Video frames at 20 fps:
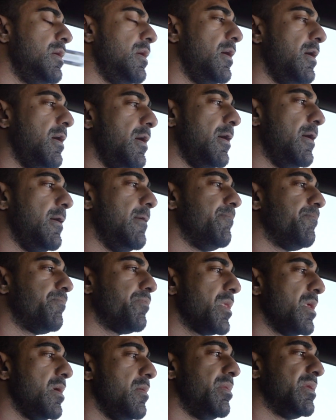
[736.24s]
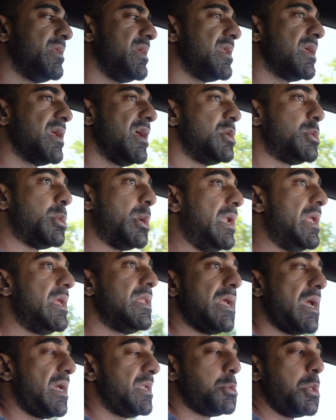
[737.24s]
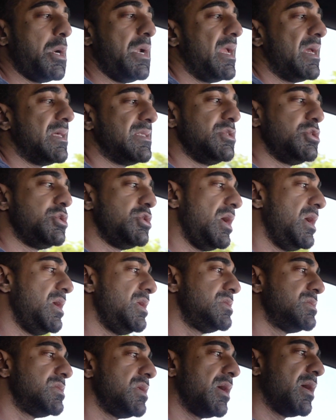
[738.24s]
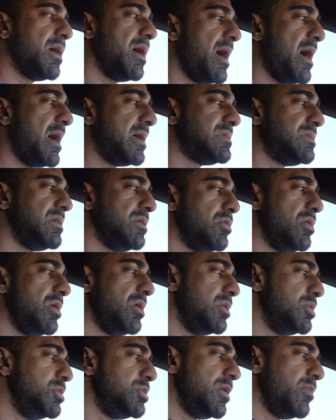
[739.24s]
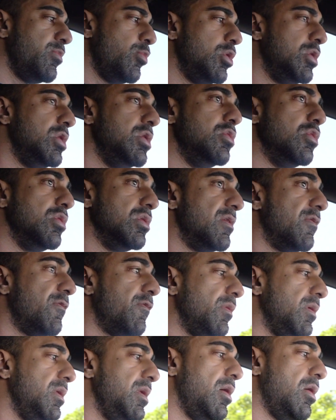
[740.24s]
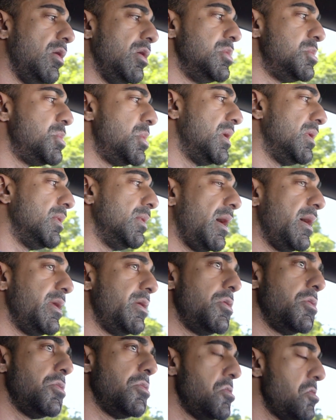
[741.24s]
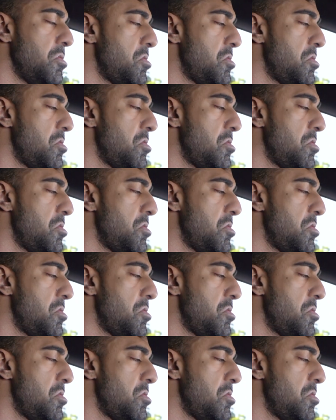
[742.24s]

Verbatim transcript: Um, but then again, training training hasn't changed. I got asked the other day in the gym, "What are you doing differently now? Are you training lighter?"